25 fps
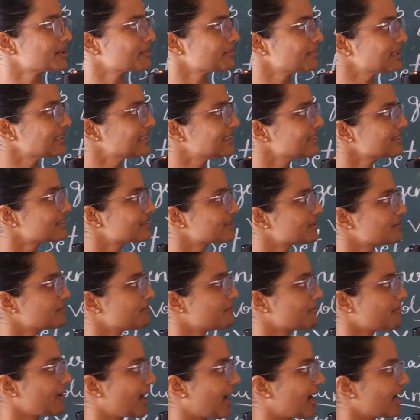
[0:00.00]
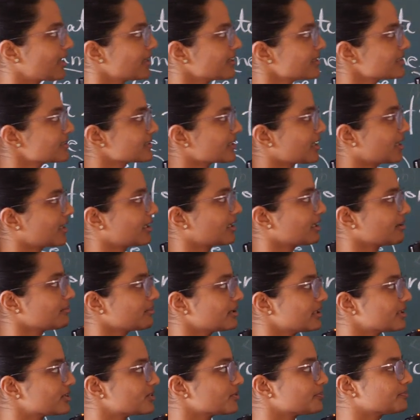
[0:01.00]
But this man is
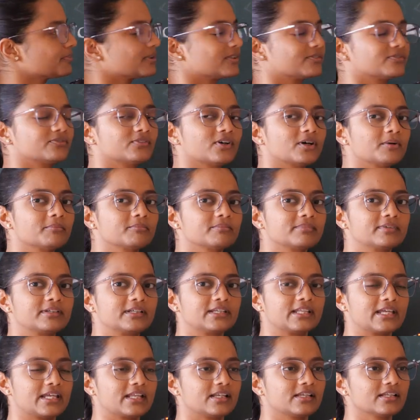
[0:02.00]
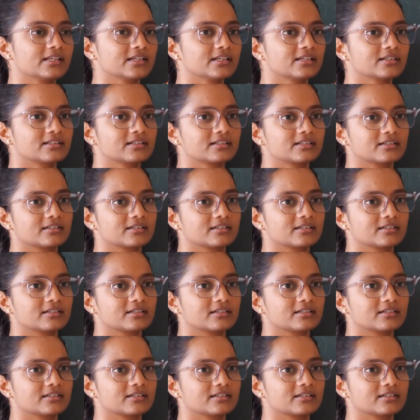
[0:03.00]
unable to perform daily